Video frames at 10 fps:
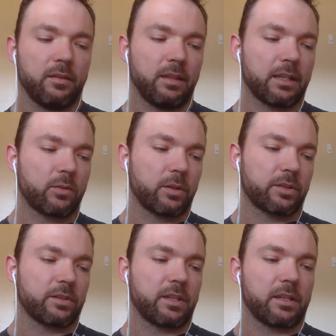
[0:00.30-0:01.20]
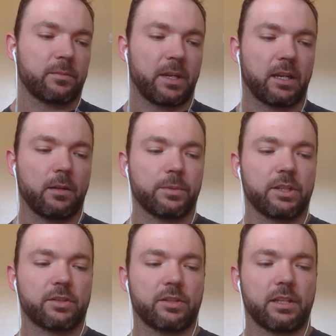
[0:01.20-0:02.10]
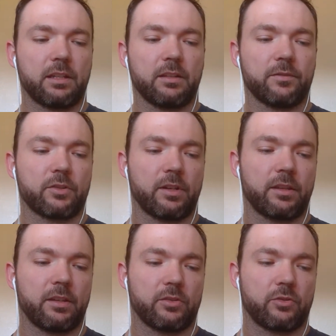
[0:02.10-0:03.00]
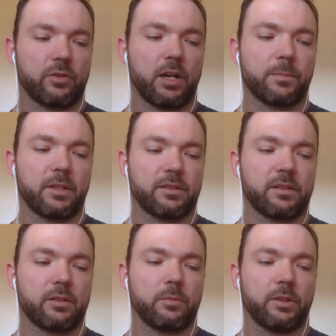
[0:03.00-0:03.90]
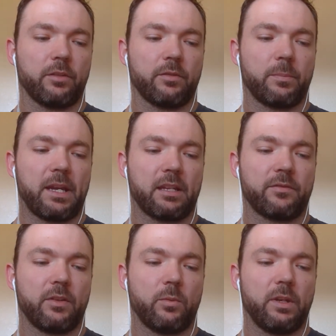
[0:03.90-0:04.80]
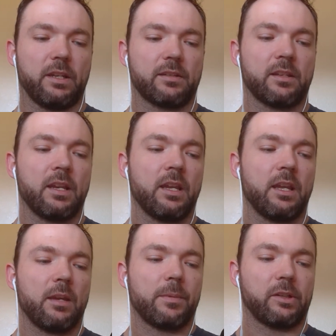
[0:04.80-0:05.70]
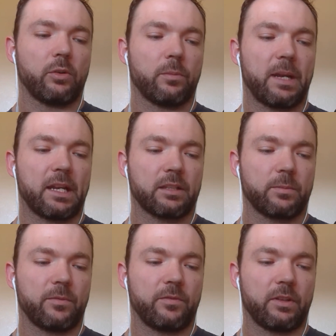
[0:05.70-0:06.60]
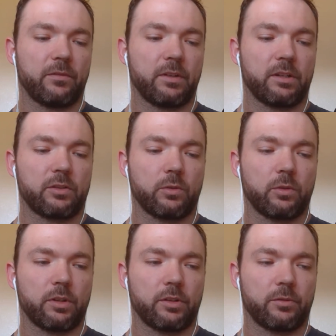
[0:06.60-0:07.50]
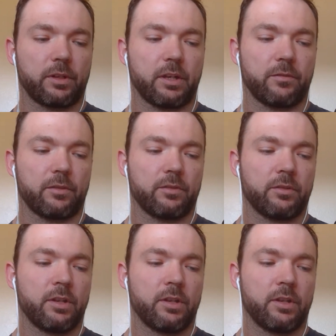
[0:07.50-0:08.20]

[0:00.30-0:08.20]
Next question says, my competition deadlift strength has dropped considerably over the past few weeks, and my lower back has been feeling very sore and under-recovered.